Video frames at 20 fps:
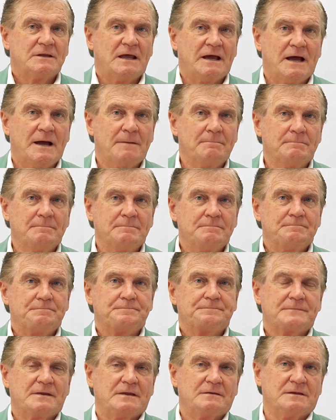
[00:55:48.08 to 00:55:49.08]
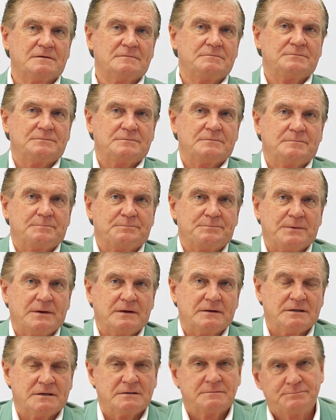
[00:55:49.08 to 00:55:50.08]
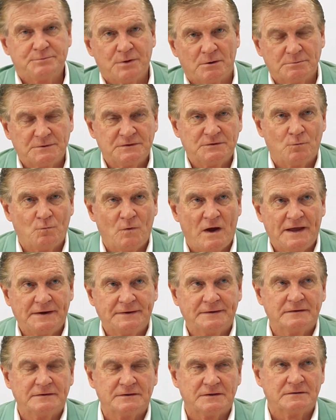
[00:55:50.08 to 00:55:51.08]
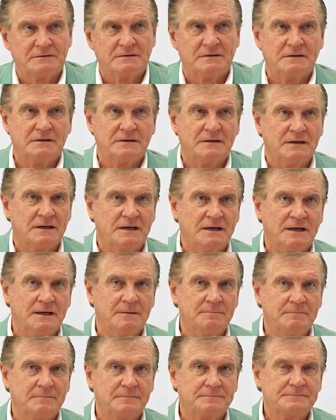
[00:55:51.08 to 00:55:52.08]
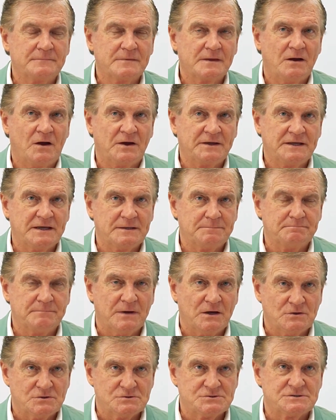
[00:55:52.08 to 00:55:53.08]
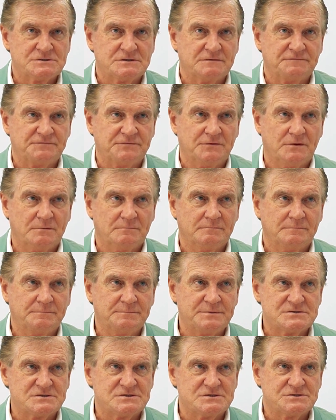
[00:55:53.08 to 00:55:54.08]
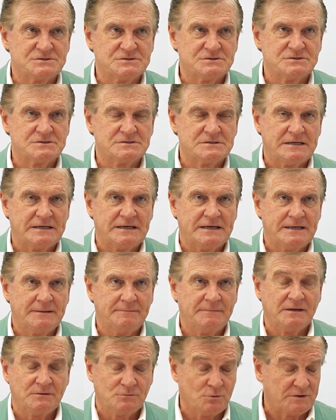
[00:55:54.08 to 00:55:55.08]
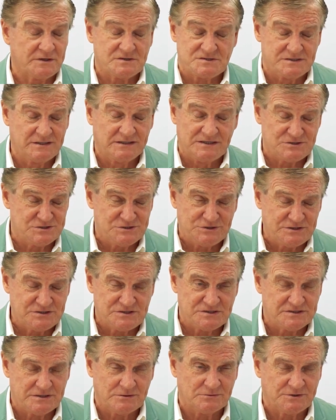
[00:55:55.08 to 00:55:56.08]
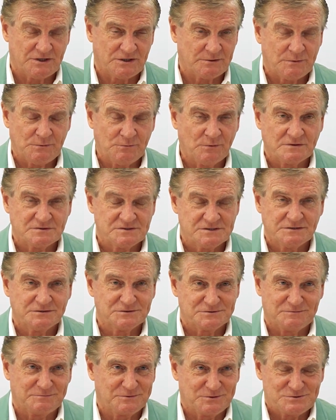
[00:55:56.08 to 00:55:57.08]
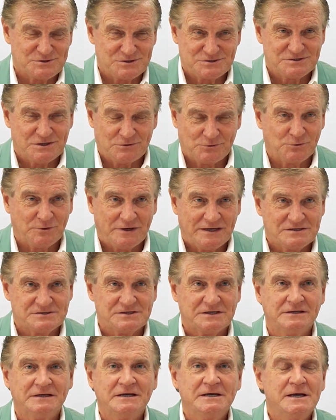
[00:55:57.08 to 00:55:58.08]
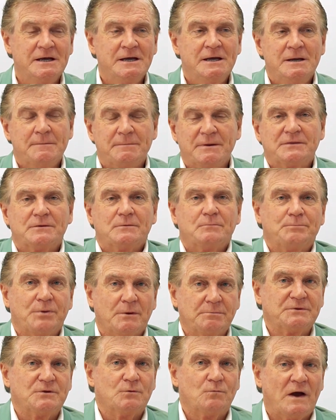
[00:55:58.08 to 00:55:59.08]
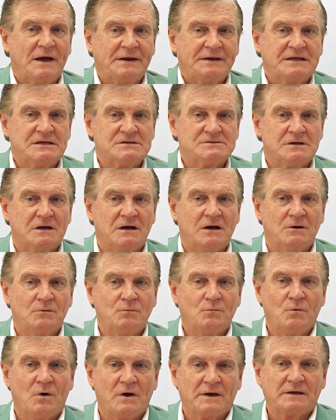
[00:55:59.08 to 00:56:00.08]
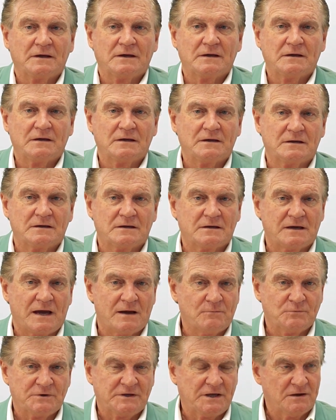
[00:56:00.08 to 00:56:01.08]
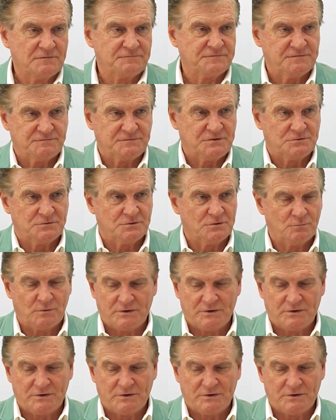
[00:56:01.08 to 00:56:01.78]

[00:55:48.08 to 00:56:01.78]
Um, the probably the one that um, I get most from businesses. Um, and look, it still isn't easy sell, don't get me wrong. It still is because it's so crazy. yeah. But probably the one is, uh, why can't we go 52?